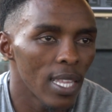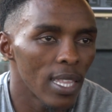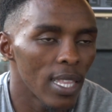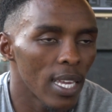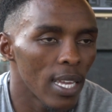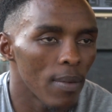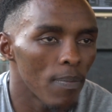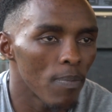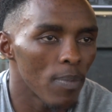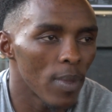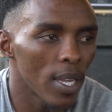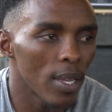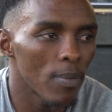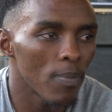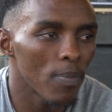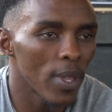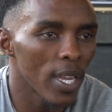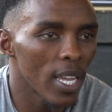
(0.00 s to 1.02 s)

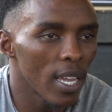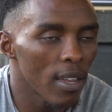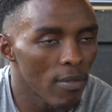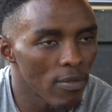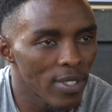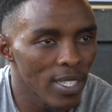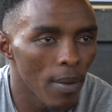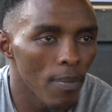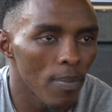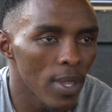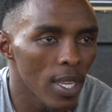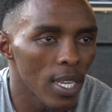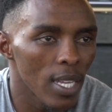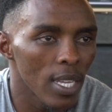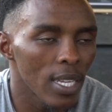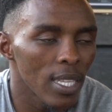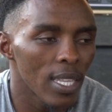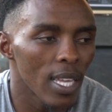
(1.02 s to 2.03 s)
they have
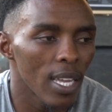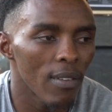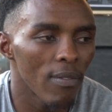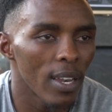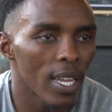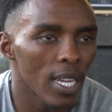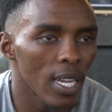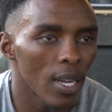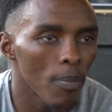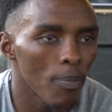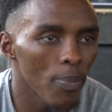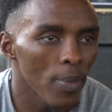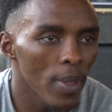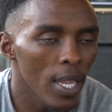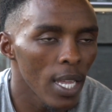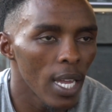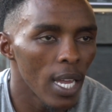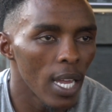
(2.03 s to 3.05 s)
something, they have like
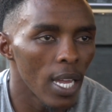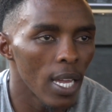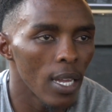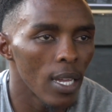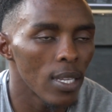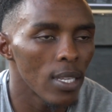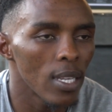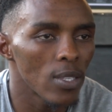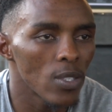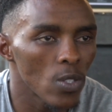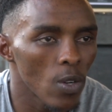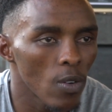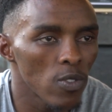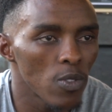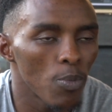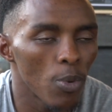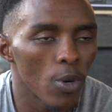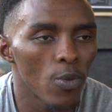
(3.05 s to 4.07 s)
a
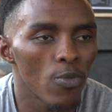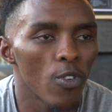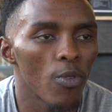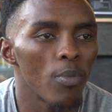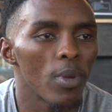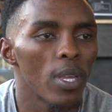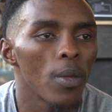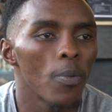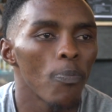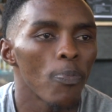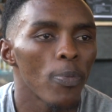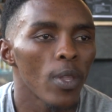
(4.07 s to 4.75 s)
soft spot for me.